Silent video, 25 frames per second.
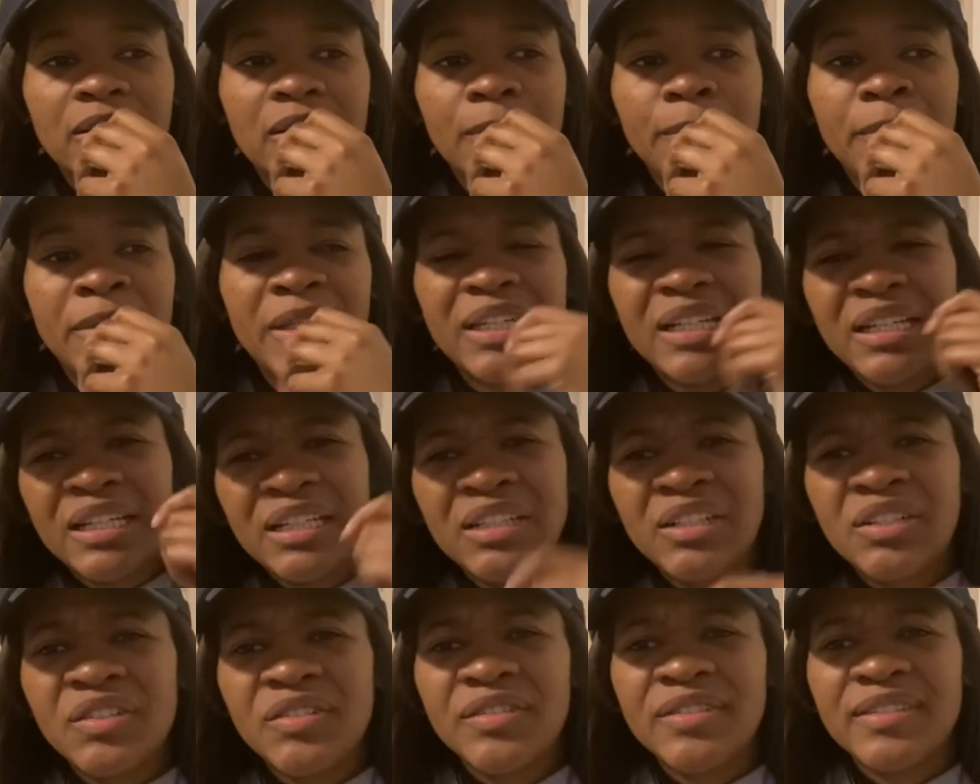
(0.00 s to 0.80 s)

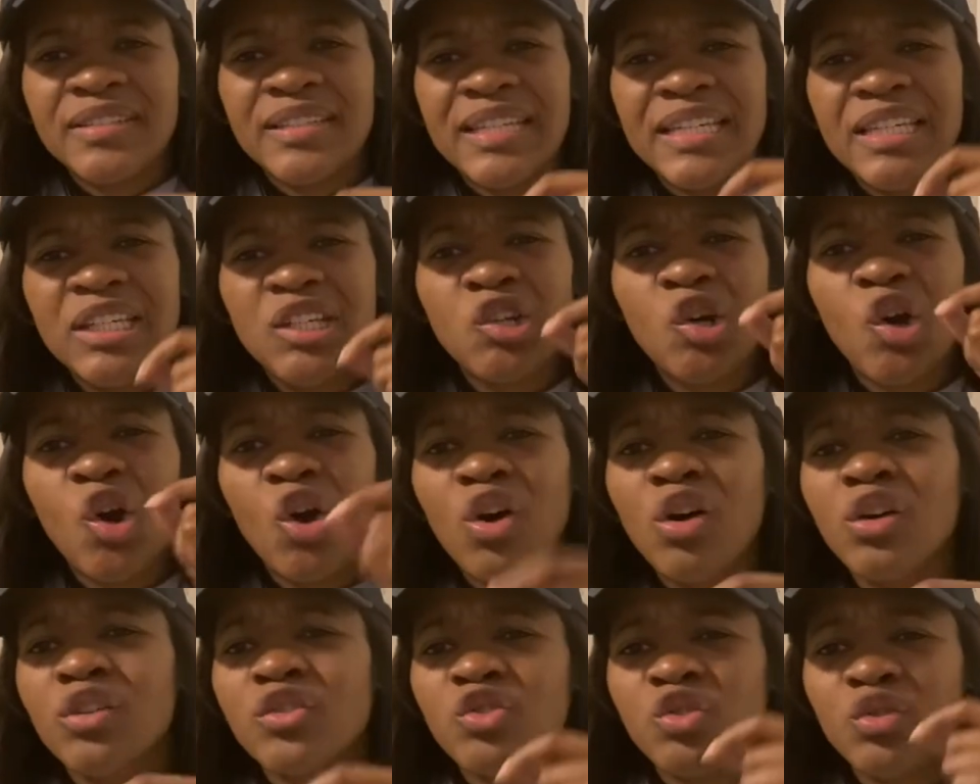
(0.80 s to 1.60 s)
because he
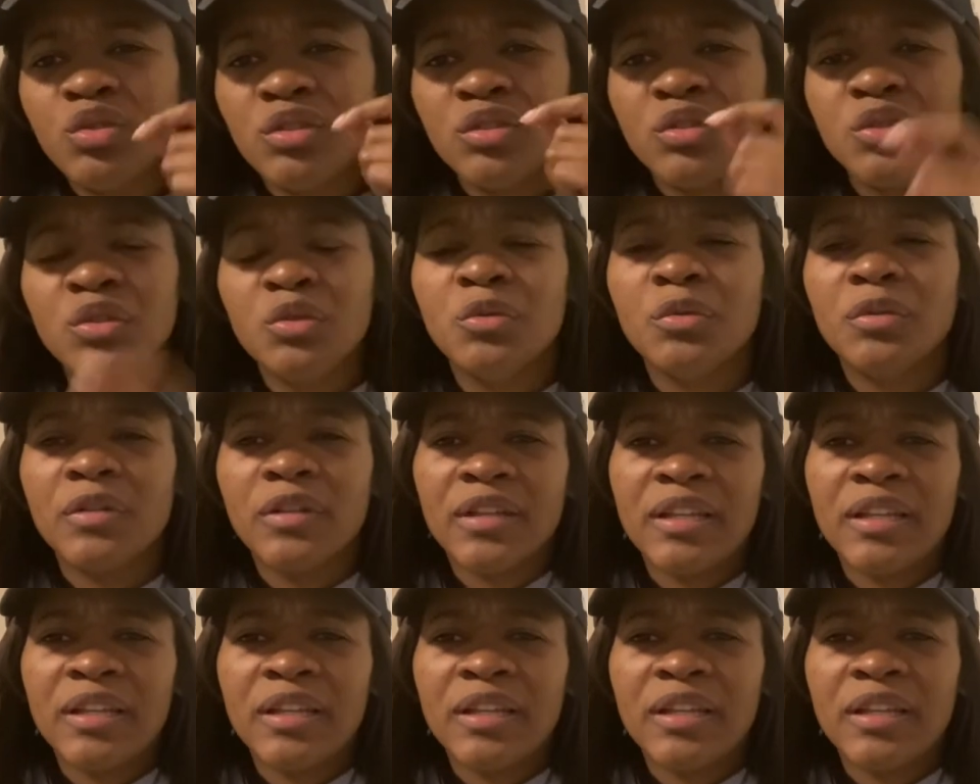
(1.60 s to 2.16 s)
called you to do it